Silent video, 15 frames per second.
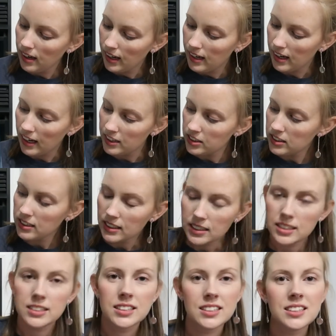And I just think
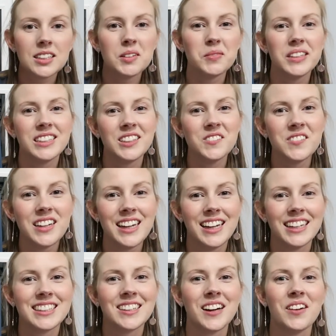this is going to be so
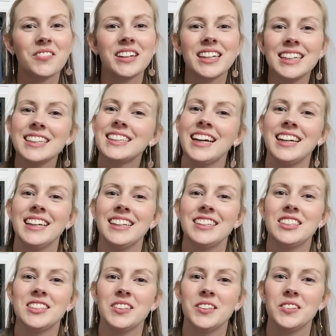fun. So I'm really
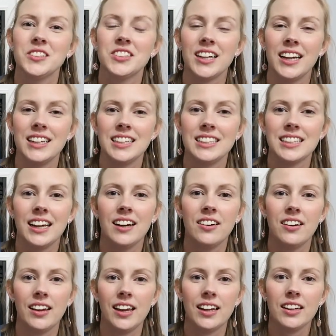excited to try these
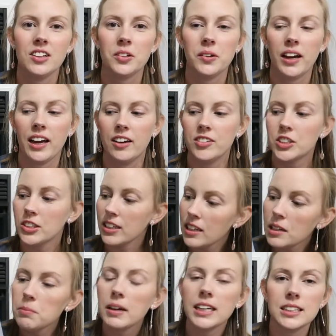out and to have
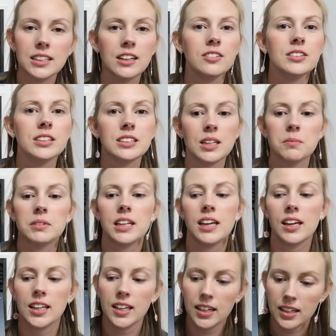treated myself to
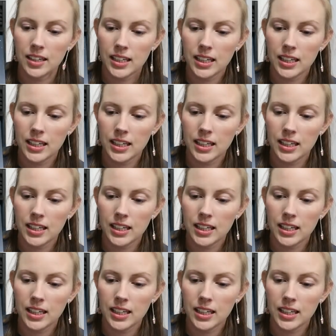something.